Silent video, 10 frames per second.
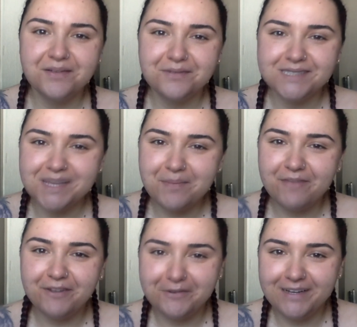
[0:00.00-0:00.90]
What's up
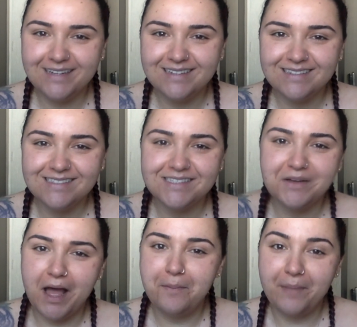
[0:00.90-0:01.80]
everyone? So
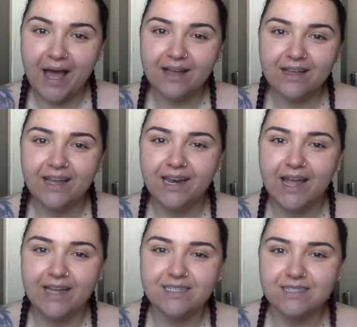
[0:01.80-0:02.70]
I'm back and
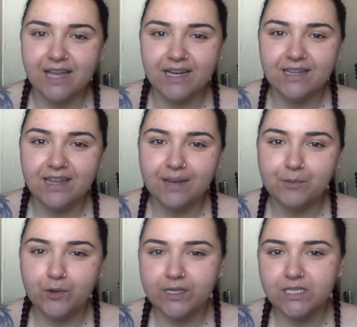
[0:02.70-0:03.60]
I decided that I'm
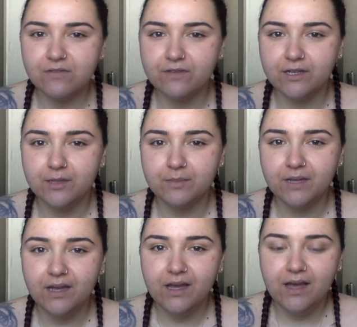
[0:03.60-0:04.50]
going to film
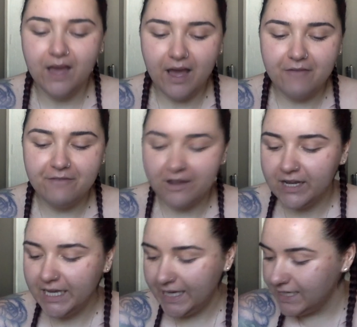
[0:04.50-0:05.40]
a
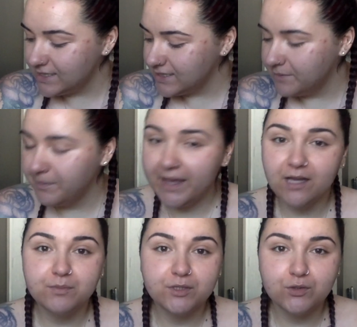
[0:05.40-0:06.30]
very easy
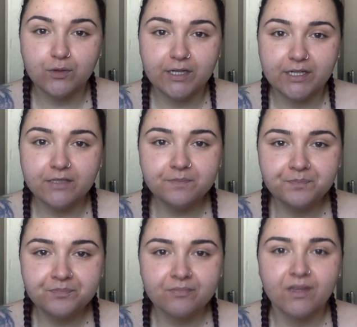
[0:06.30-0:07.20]
makeup tutorial,
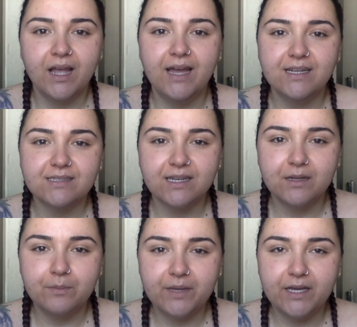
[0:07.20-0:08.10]
and it's gonna
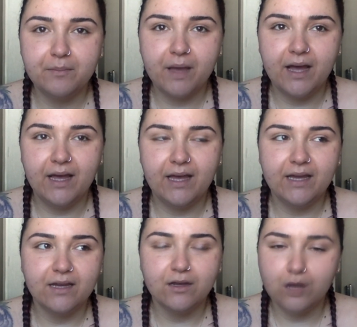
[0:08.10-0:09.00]
be my
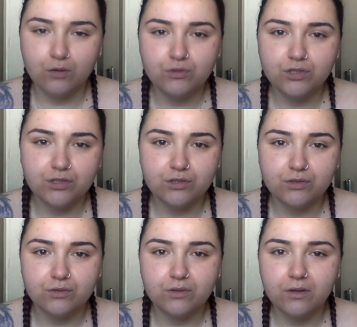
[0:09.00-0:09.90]

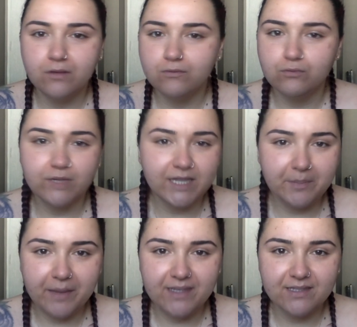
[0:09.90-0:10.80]
go-to really
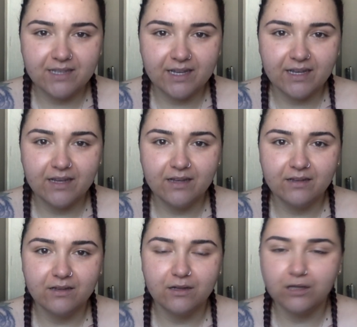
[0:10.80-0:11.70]
basic
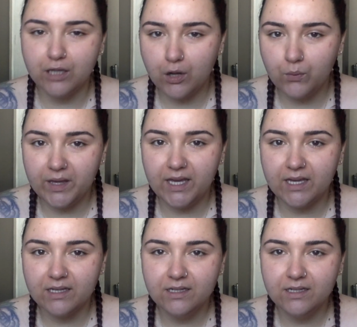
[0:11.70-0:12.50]
glowy